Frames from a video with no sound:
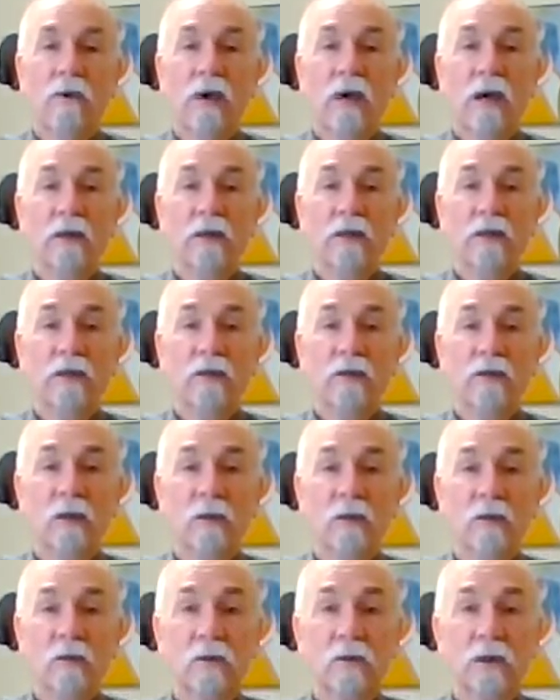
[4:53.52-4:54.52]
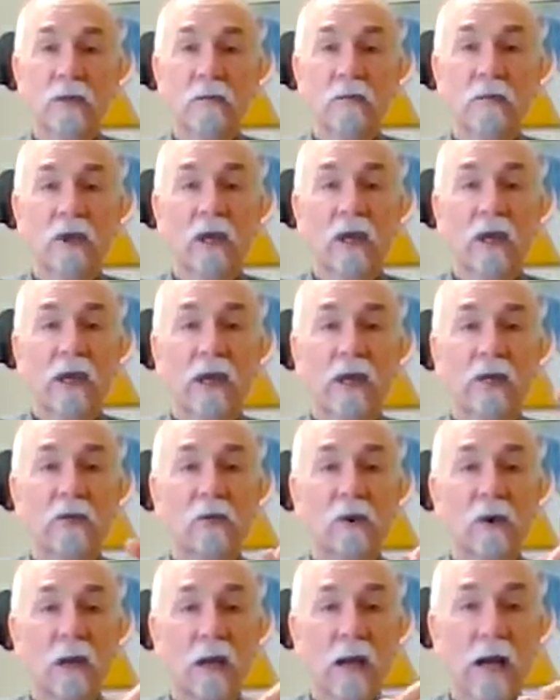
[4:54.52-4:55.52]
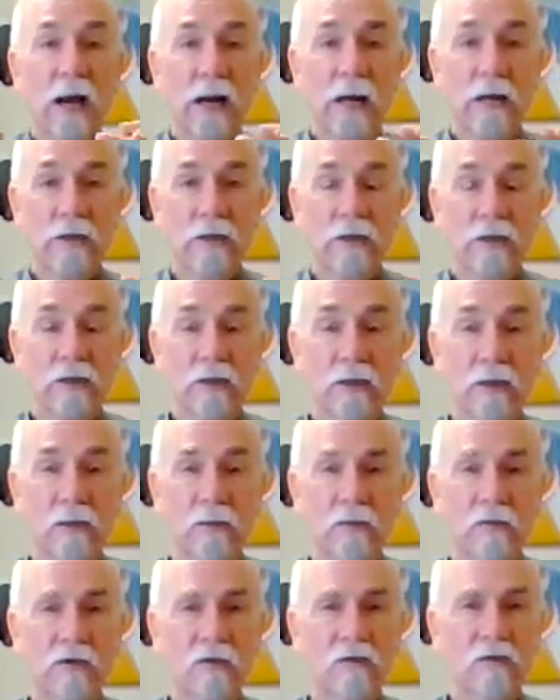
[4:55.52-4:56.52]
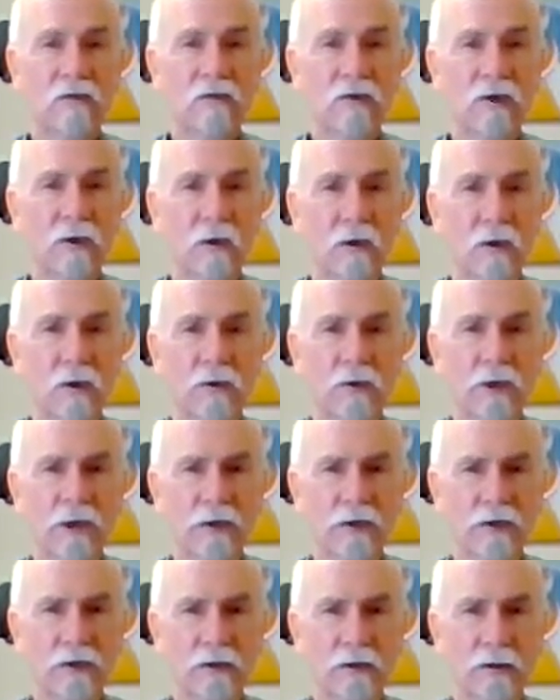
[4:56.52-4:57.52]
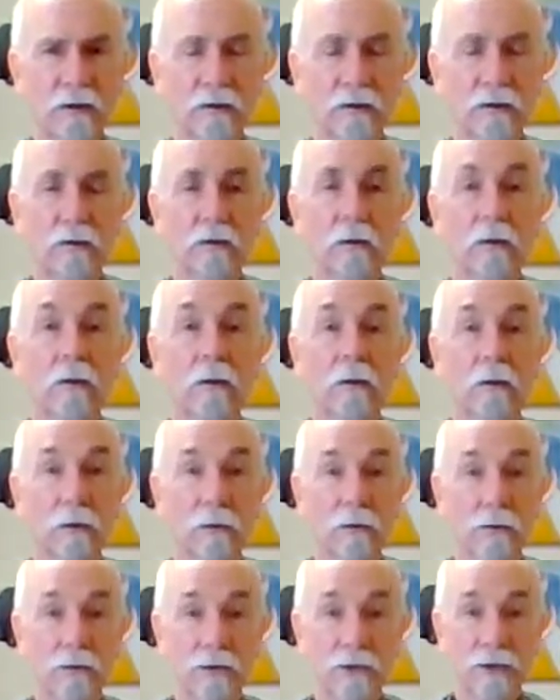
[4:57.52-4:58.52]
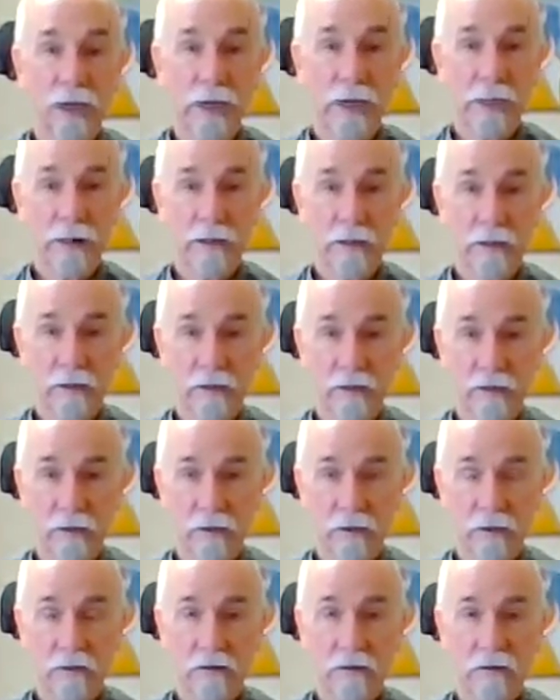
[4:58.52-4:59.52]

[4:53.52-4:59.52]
Nice and gentle. Keep the hands relaxed. If you feel tension, lose that tension.